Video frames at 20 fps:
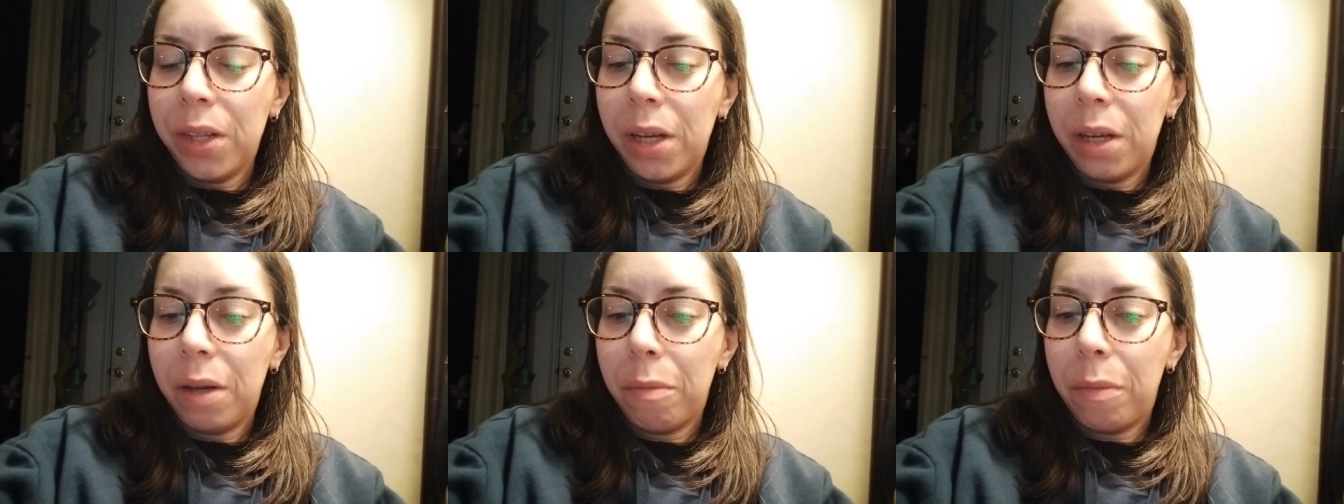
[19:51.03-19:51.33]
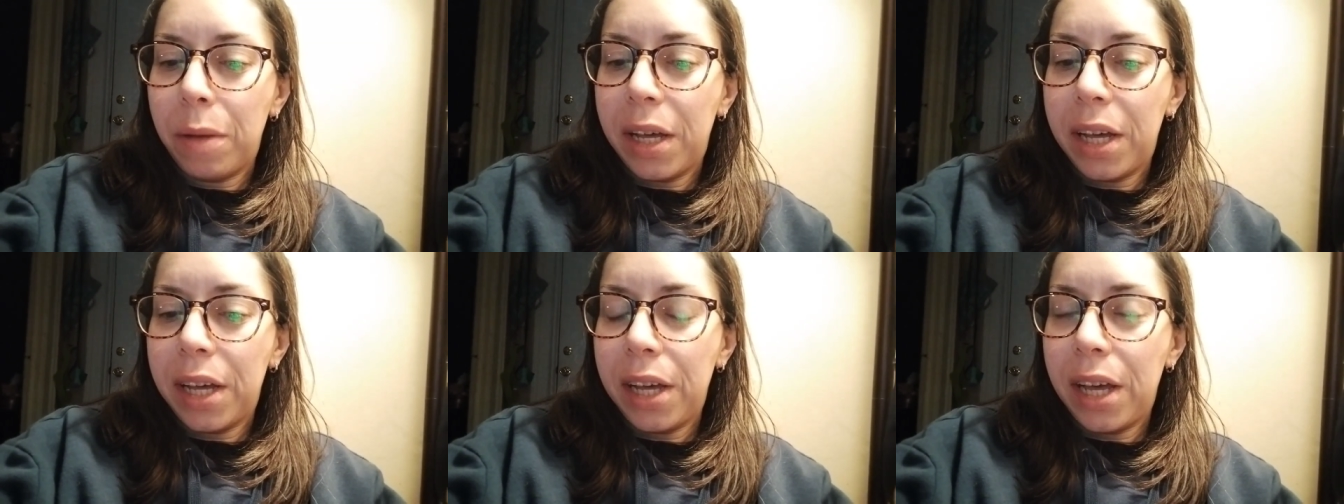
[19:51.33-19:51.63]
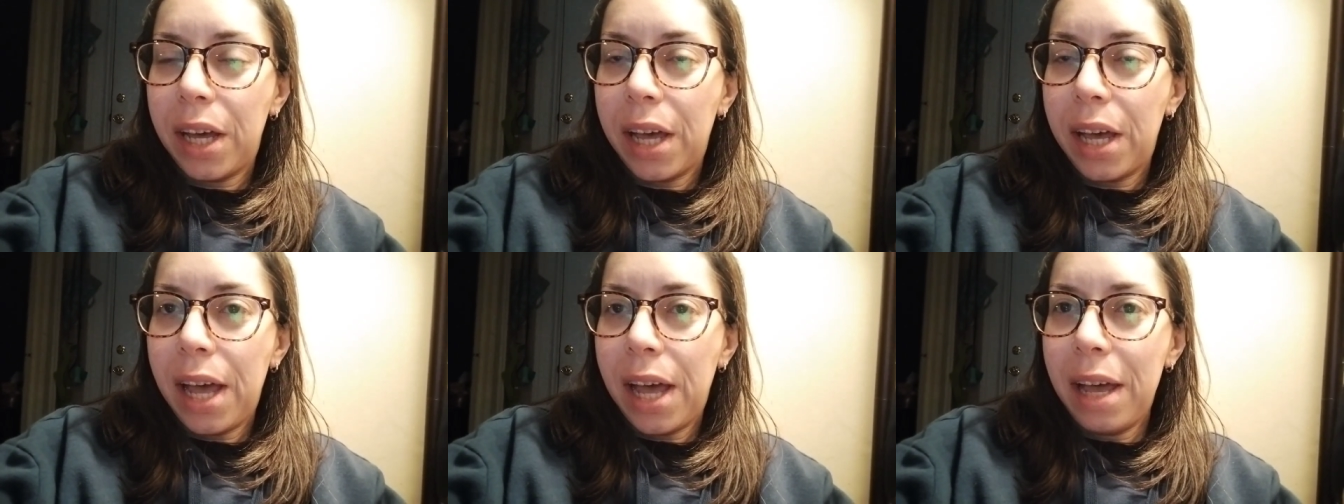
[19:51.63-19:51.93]

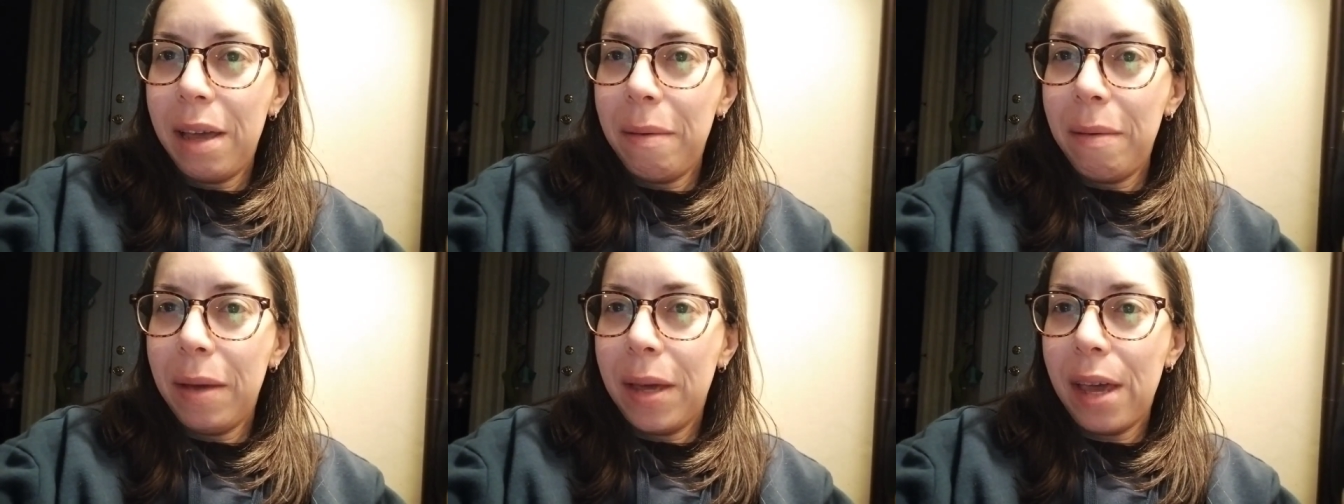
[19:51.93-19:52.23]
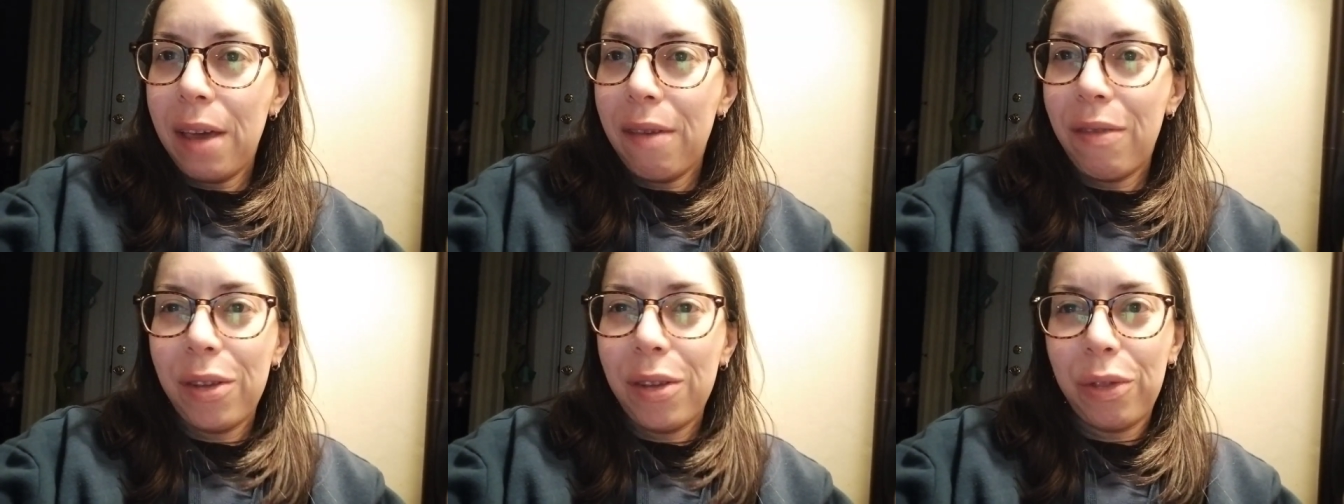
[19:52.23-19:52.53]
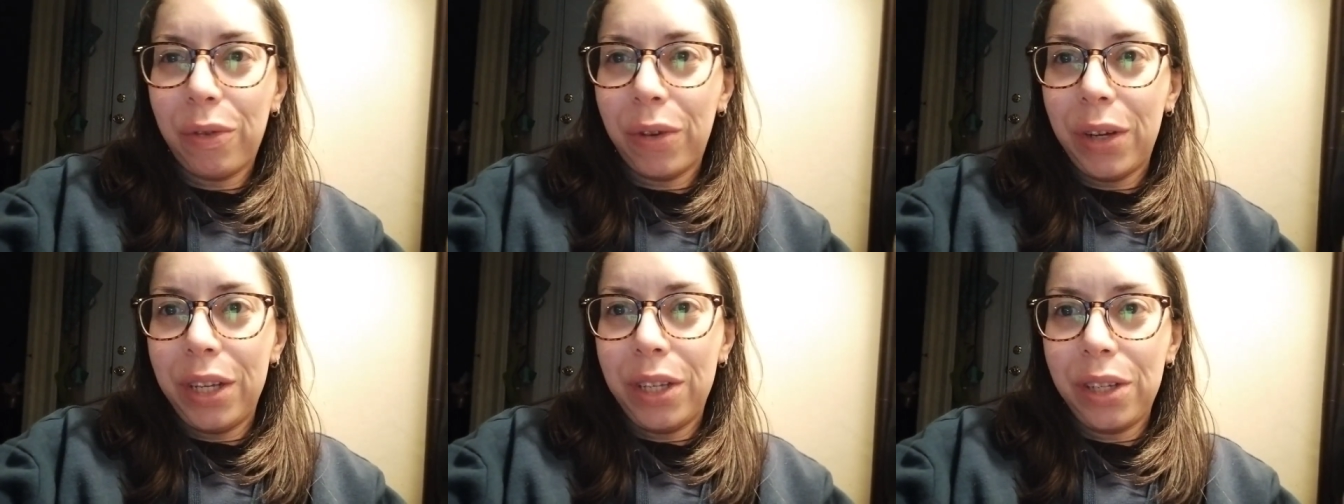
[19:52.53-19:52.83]
I gave it
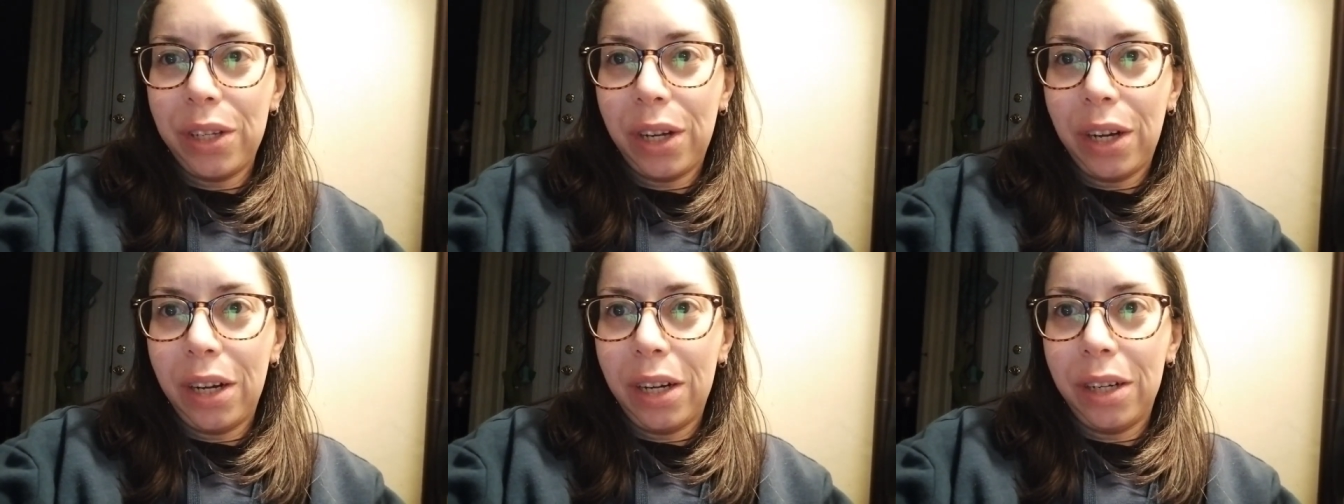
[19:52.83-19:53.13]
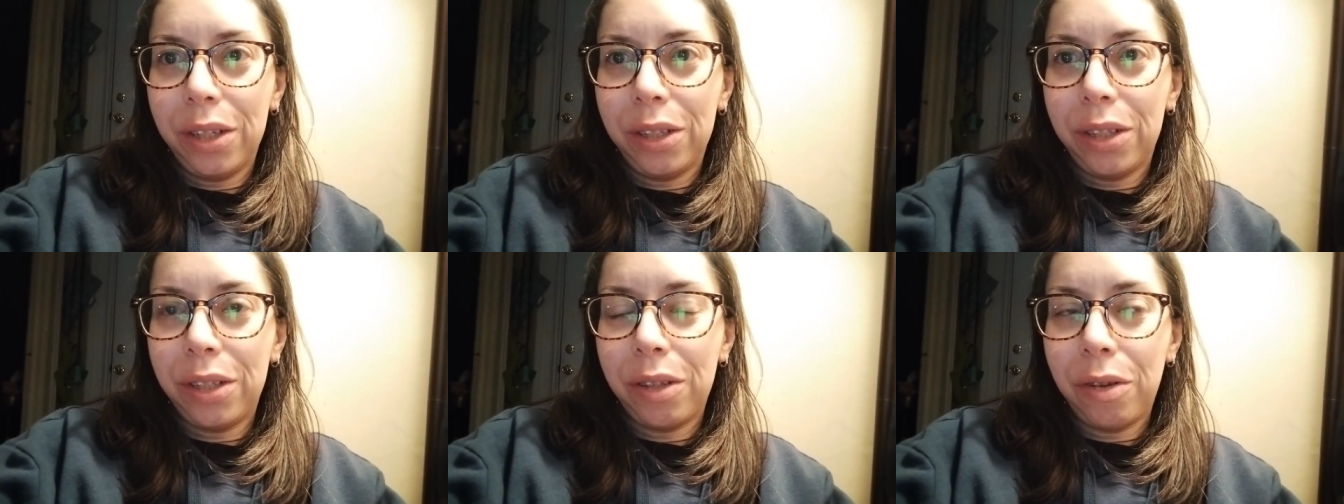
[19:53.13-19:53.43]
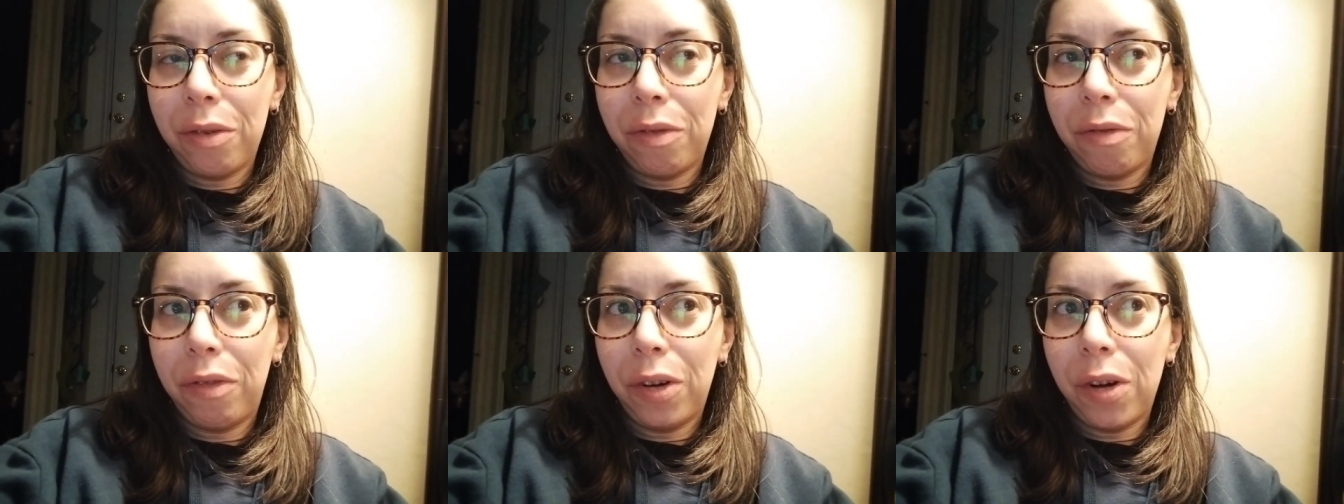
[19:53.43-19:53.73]
3 stars
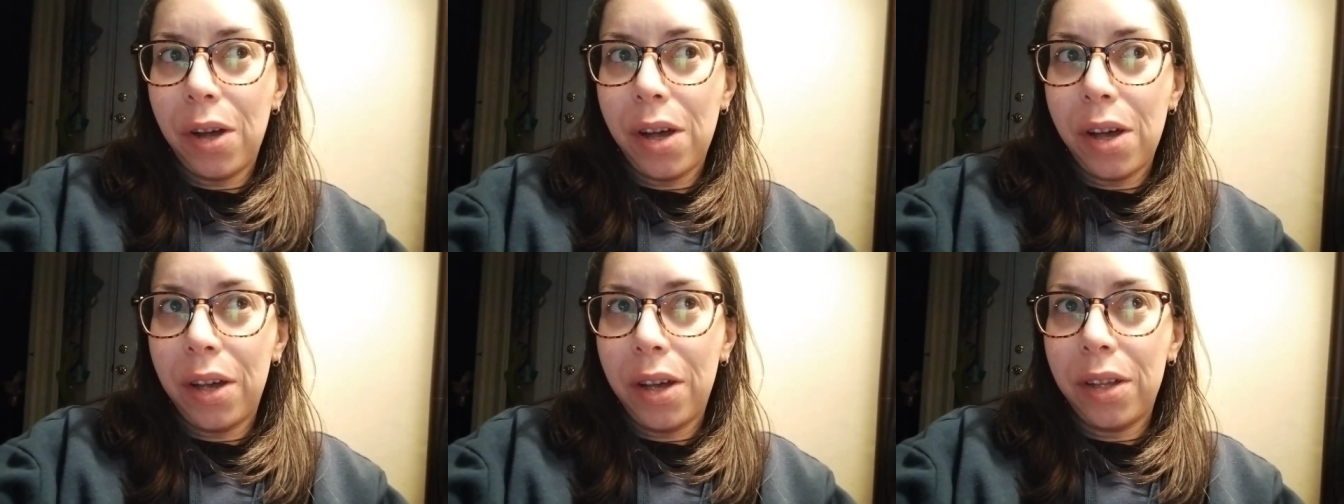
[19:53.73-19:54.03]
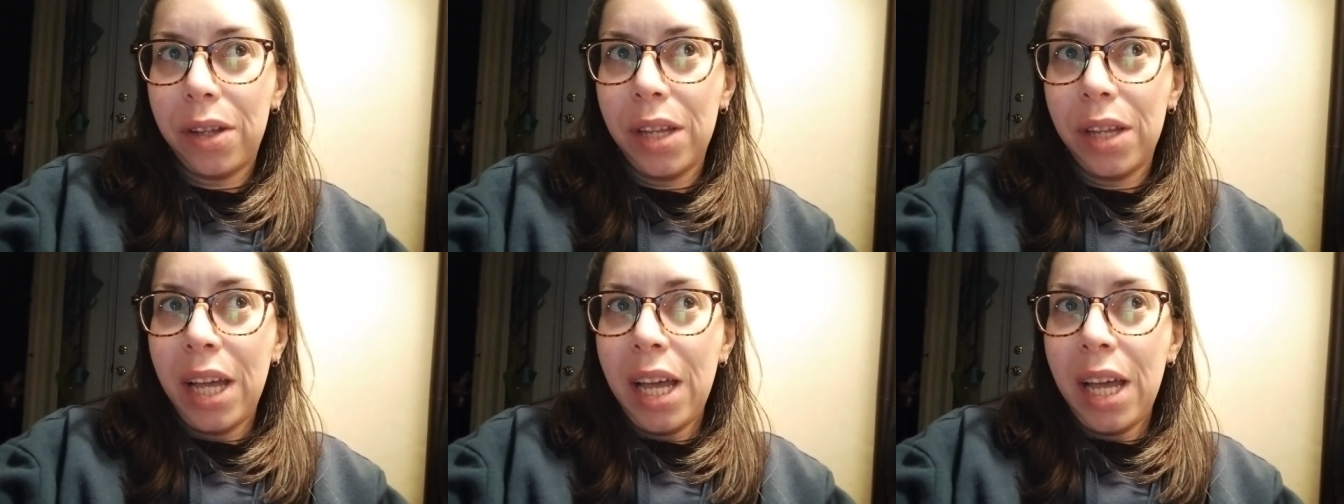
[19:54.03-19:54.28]
overall.